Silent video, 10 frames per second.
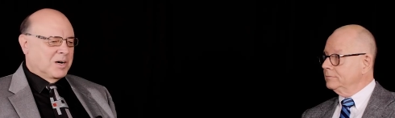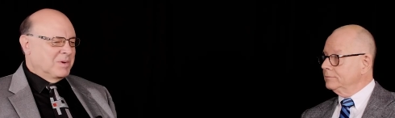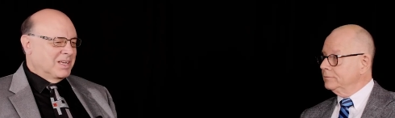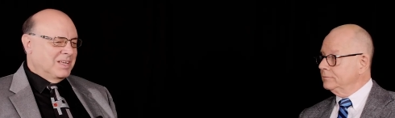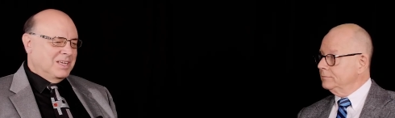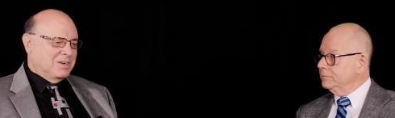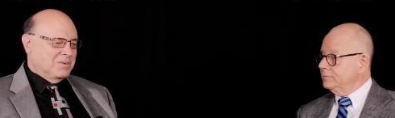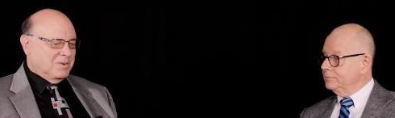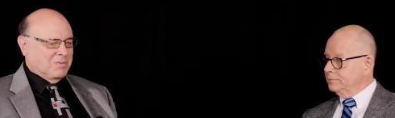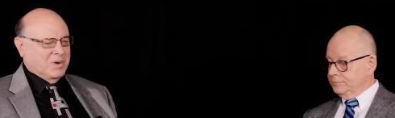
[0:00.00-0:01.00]
Speaker 1: coming, you
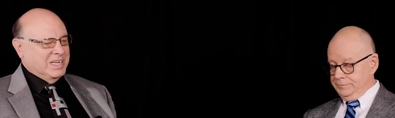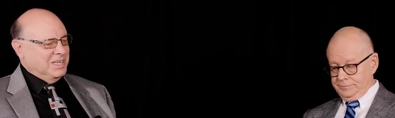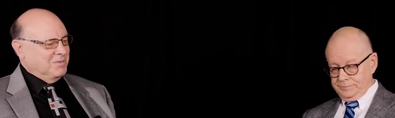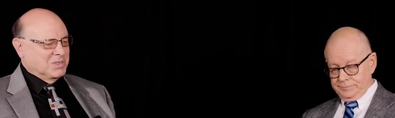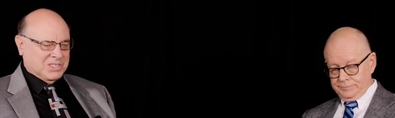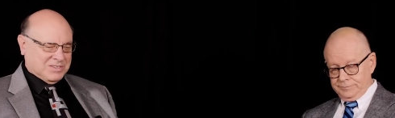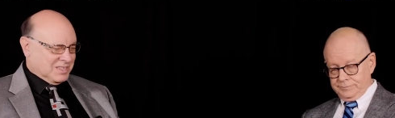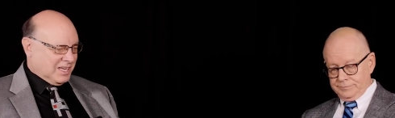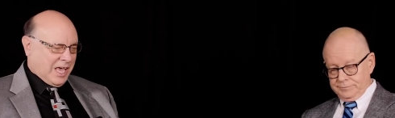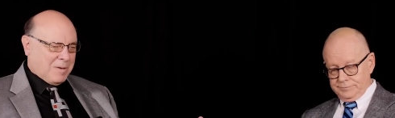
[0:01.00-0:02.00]
know, when he was
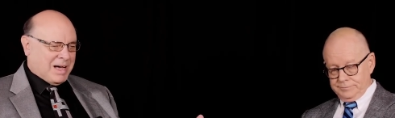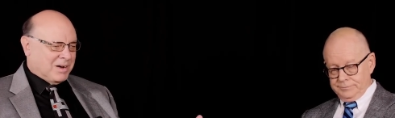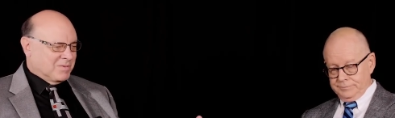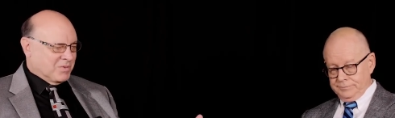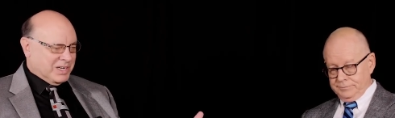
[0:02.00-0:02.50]
came out of